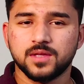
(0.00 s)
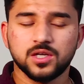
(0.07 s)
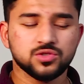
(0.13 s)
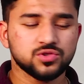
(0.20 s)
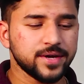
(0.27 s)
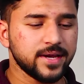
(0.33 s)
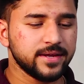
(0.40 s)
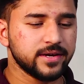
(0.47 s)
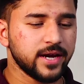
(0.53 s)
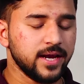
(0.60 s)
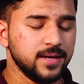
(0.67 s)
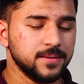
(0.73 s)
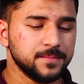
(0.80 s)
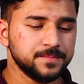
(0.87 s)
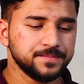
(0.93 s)
It's really
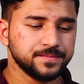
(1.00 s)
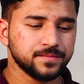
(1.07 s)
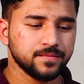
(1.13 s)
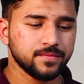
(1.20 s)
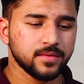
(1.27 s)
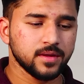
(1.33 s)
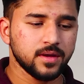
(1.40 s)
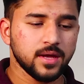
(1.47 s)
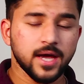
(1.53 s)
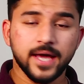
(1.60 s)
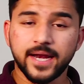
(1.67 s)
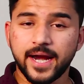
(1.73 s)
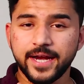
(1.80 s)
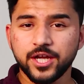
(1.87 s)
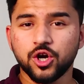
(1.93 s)
great. And
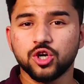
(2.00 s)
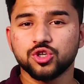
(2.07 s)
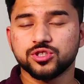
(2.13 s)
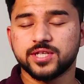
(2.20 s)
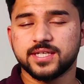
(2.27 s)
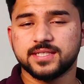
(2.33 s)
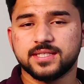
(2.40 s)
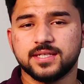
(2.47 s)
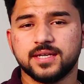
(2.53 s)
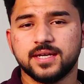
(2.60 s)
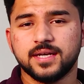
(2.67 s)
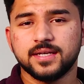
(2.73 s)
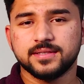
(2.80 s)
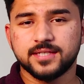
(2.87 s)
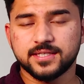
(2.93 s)
adding on to
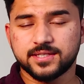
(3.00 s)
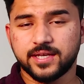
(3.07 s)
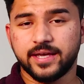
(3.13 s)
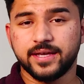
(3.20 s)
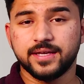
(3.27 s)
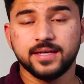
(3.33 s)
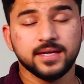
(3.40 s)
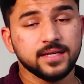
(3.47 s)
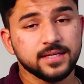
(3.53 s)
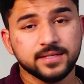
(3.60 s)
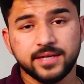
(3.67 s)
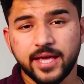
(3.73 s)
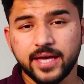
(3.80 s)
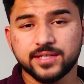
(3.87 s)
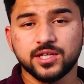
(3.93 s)
this thing
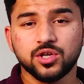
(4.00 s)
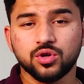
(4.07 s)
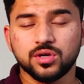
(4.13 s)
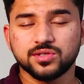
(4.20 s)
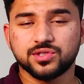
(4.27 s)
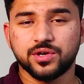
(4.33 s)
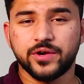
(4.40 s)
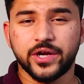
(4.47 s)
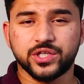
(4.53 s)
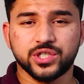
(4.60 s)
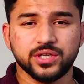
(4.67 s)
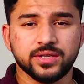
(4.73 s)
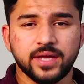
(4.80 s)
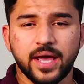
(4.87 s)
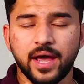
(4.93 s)
takes into
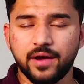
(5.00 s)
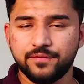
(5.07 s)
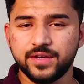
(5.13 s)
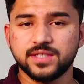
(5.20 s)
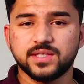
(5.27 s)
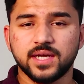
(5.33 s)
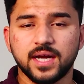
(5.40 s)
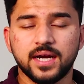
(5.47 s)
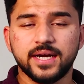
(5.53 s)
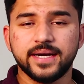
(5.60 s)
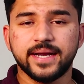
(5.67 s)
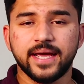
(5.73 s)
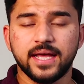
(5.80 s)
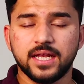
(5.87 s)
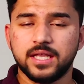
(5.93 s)
consideration every single
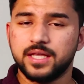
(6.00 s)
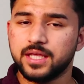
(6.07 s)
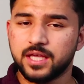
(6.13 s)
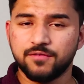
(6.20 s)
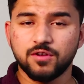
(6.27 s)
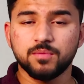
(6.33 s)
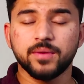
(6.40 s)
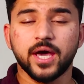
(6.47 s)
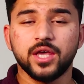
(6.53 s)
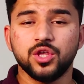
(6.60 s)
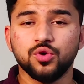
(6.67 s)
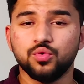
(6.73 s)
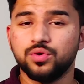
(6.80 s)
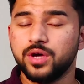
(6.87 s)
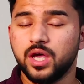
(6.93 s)
detail given by
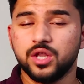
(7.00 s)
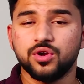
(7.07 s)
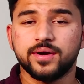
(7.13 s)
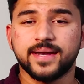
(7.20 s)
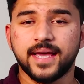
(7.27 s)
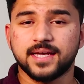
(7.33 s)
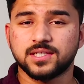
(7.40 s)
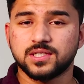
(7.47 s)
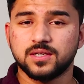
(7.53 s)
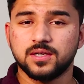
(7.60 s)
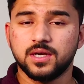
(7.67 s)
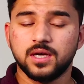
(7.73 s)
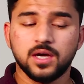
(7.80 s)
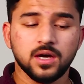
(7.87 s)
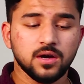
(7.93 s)
you in your text.
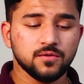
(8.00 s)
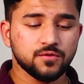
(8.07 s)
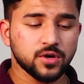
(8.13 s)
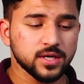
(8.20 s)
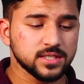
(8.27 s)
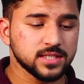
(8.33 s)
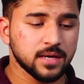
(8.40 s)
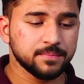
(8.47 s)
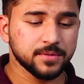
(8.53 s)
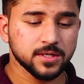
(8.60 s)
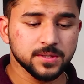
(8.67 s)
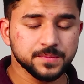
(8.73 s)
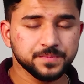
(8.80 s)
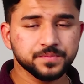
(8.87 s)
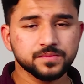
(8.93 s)
For
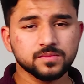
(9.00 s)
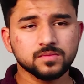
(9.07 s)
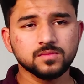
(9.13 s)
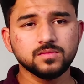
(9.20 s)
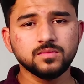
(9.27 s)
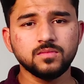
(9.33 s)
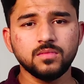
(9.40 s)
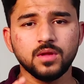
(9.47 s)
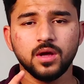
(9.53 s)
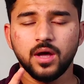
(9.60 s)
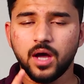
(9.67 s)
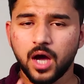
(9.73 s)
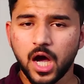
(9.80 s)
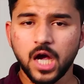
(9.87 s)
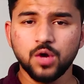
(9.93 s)
example,
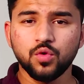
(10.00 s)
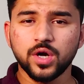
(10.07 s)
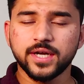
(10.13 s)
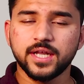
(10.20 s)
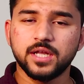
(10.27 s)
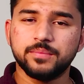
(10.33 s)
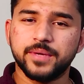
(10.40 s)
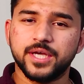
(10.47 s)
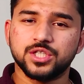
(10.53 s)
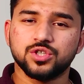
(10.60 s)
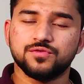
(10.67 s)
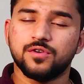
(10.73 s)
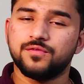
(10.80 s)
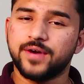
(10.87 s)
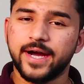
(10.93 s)
I want an image
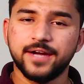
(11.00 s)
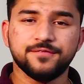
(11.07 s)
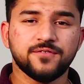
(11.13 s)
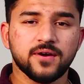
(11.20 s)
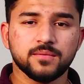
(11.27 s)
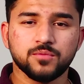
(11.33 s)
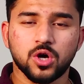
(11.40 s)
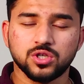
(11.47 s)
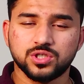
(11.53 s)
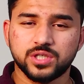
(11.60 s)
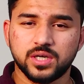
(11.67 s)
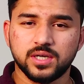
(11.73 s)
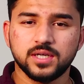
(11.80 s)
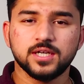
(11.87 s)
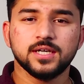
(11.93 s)
of a white fur
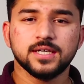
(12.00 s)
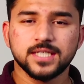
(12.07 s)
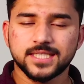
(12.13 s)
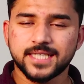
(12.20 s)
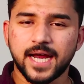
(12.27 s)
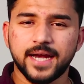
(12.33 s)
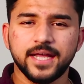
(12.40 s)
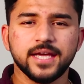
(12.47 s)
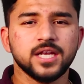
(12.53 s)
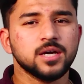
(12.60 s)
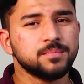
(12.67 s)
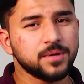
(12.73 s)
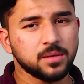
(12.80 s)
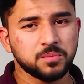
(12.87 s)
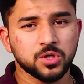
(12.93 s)
monster standing in a
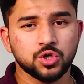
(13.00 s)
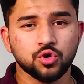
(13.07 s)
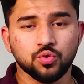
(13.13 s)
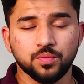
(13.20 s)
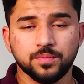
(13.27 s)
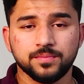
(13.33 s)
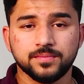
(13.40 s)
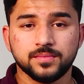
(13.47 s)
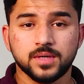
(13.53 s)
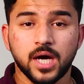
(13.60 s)
purple room.